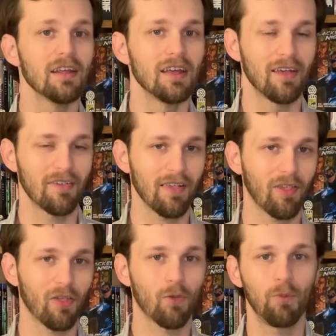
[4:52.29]
He's not
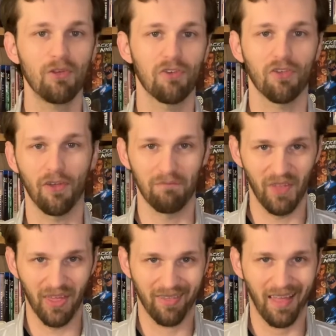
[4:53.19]
suspicious of
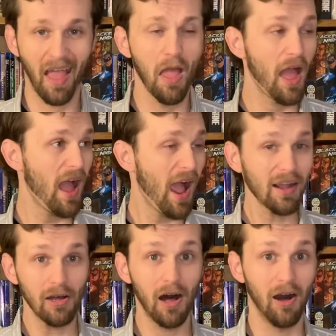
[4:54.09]
this at
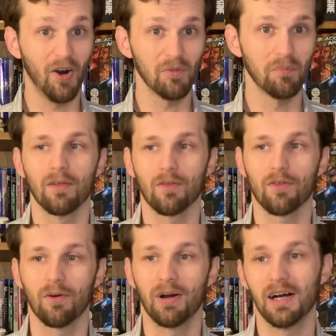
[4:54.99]
all.
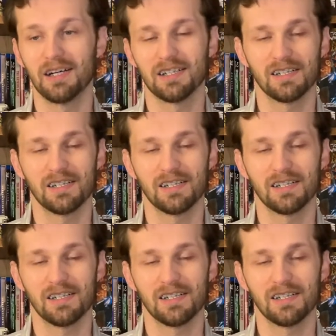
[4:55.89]
So